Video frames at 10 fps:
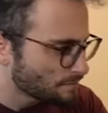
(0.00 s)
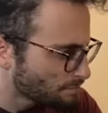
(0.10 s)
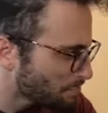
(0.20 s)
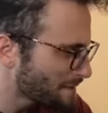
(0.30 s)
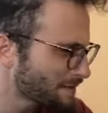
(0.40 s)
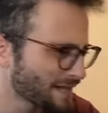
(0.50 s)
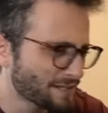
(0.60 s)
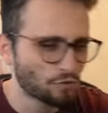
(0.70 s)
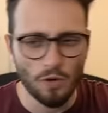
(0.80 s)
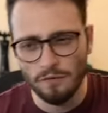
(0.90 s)
Maybe like
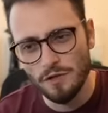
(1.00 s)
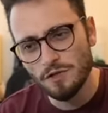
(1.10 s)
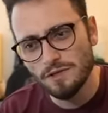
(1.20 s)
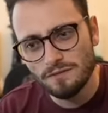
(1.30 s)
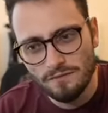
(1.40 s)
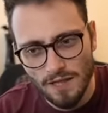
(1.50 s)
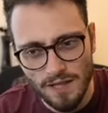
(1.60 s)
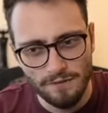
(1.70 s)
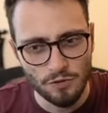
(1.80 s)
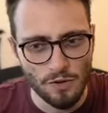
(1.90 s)
twelve hundred,
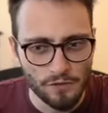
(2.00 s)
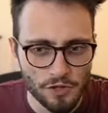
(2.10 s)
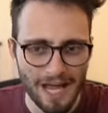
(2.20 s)
eleven, twelve hundred.